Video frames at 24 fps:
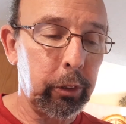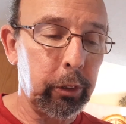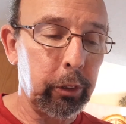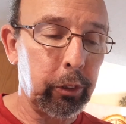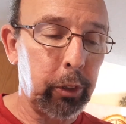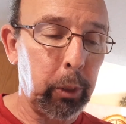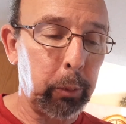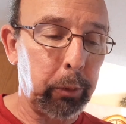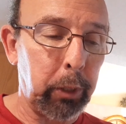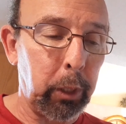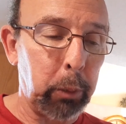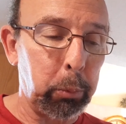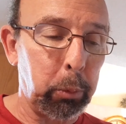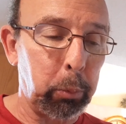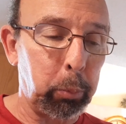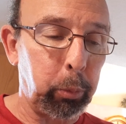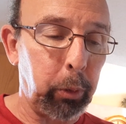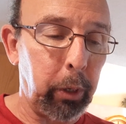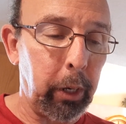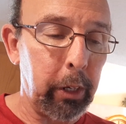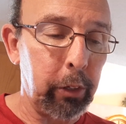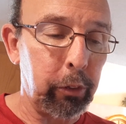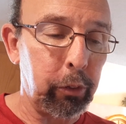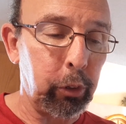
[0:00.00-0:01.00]
The September
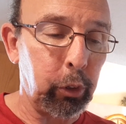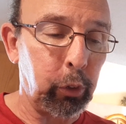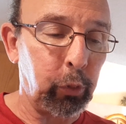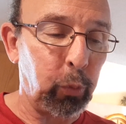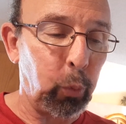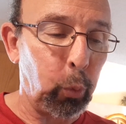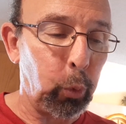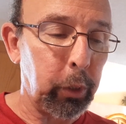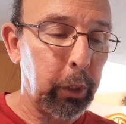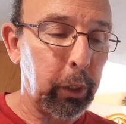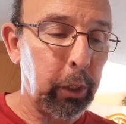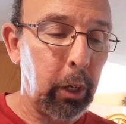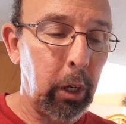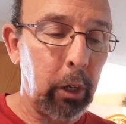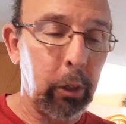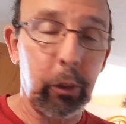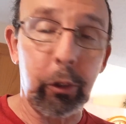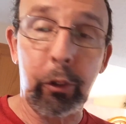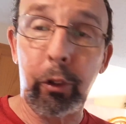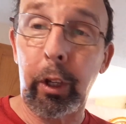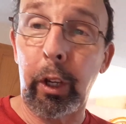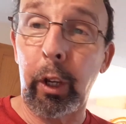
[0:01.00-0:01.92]
price is $40.